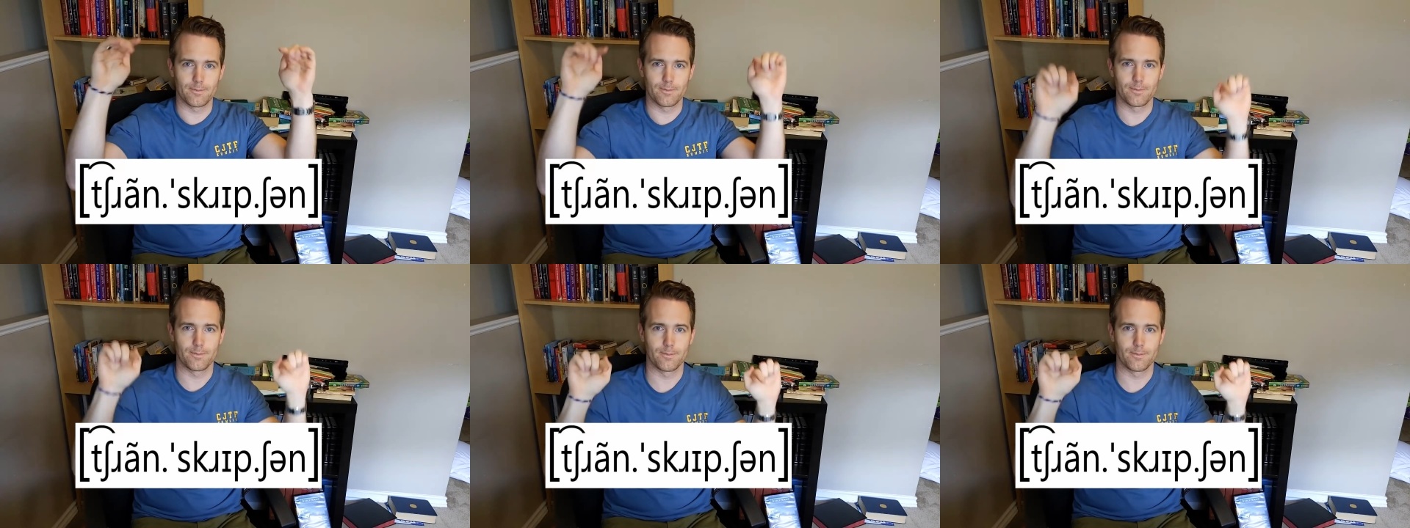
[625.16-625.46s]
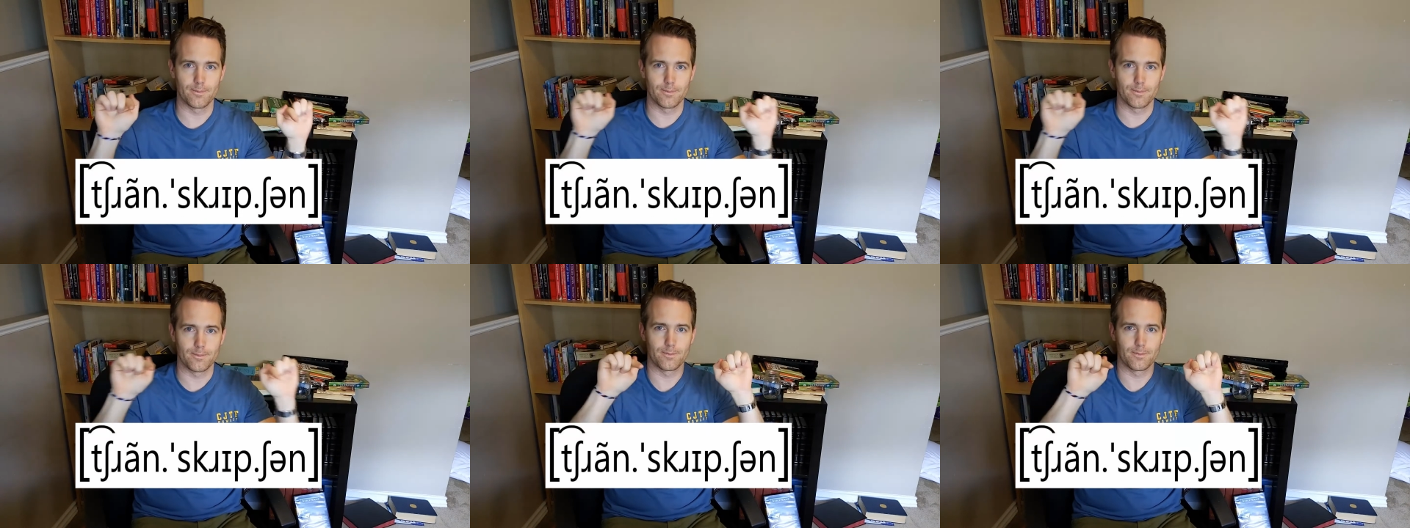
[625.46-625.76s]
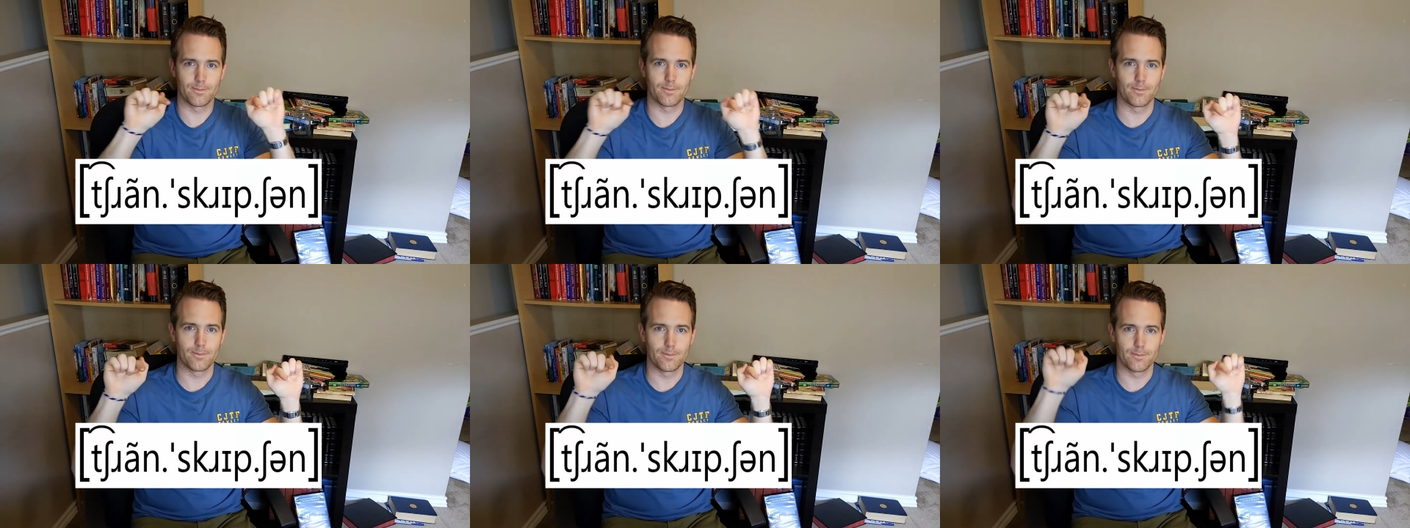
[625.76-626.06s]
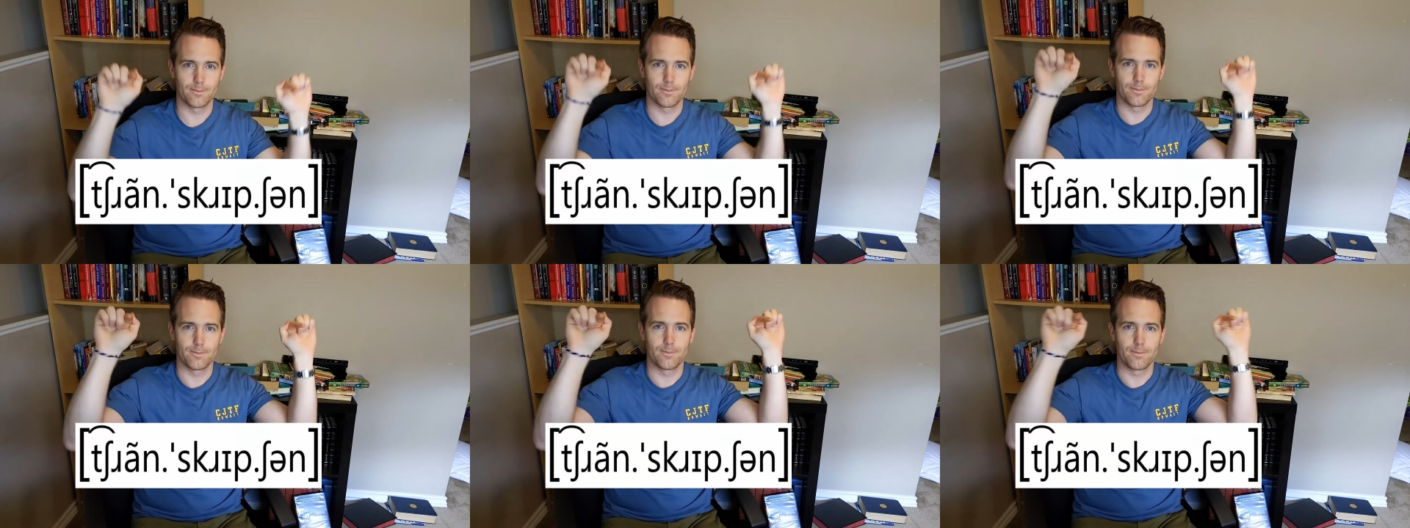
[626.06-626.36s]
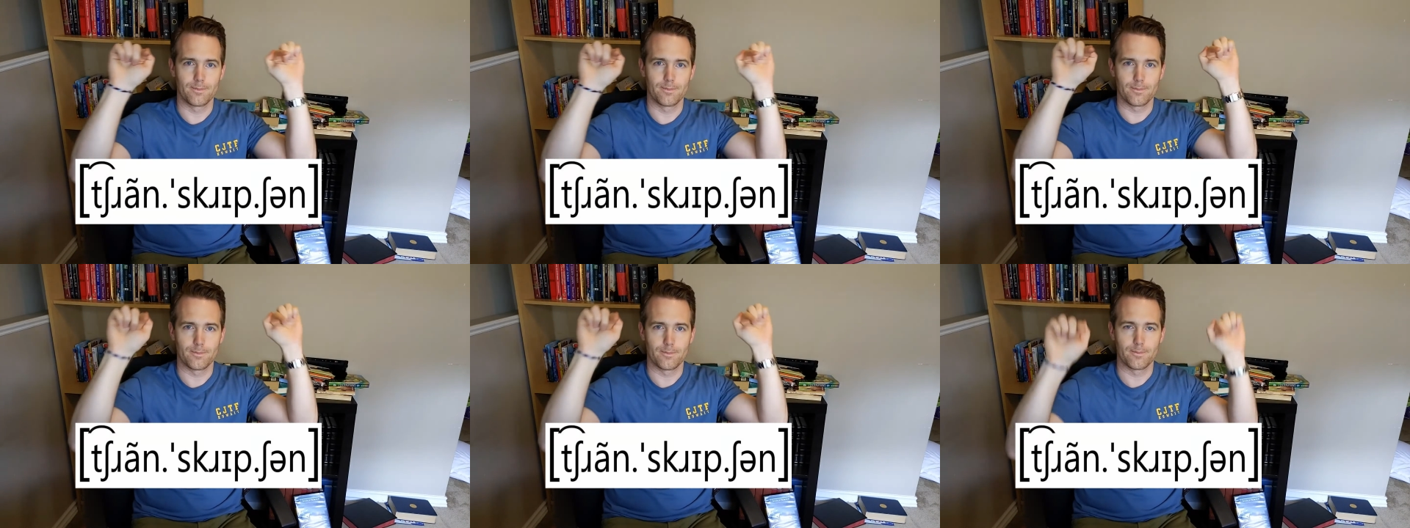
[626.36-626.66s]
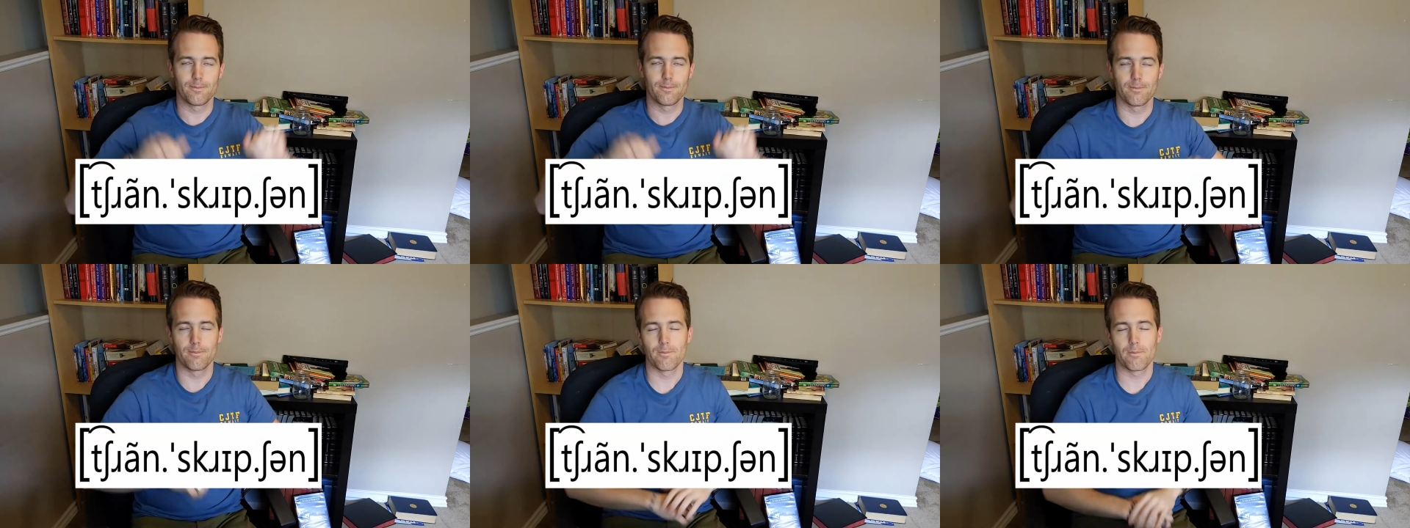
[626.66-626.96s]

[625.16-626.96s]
(silence)